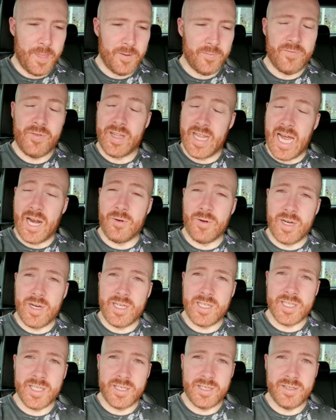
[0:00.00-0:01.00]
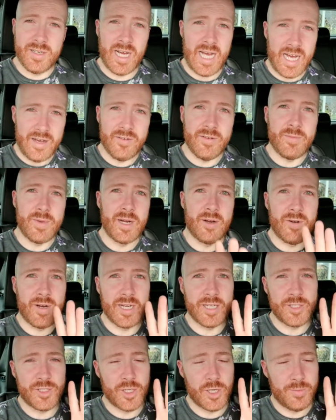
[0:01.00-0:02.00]
for that reason, I haven't been
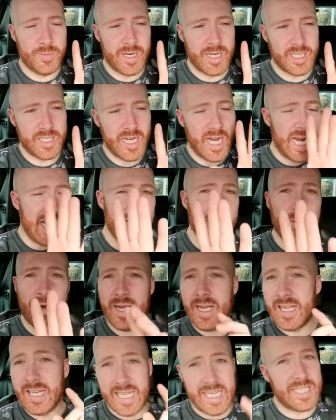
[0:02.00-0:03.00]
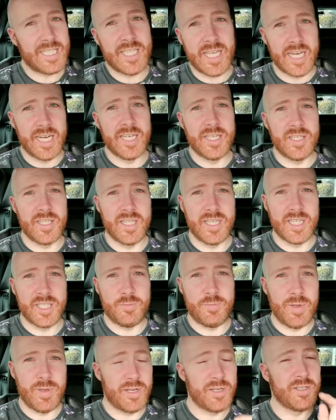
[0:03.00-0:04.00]
around so much. Anyway, let's get into this,
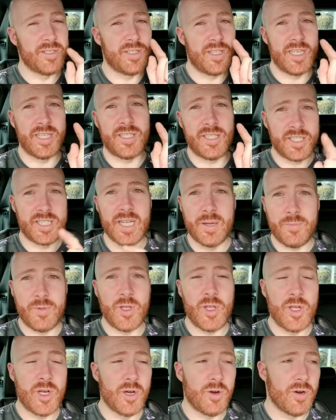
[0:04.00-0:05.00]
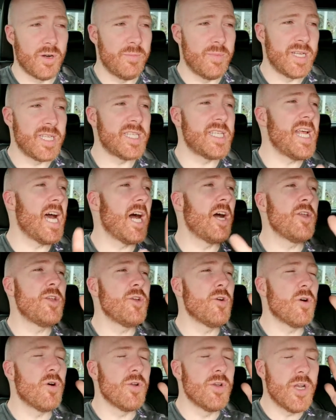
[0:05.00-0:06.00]
because this is something you don't want to miss. Now, you
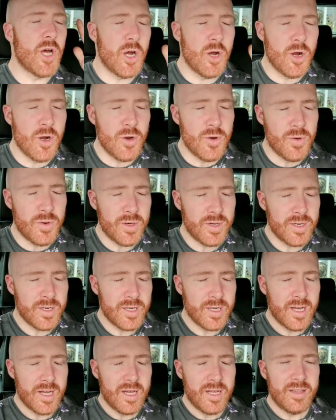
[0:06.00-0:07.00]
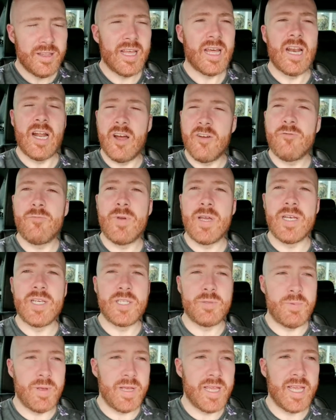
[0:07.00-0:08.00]
all know that I've been
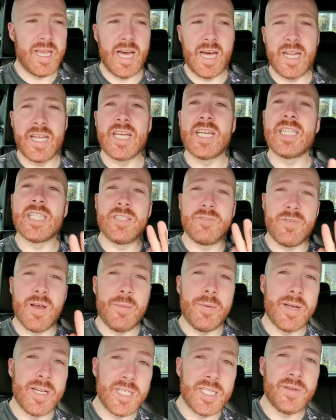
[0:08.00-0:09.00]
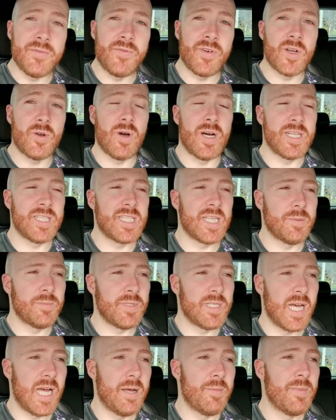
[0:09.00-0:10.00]
speaking out against feminism for quite some
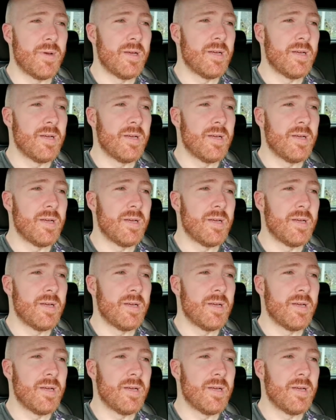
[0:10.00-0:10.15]
time.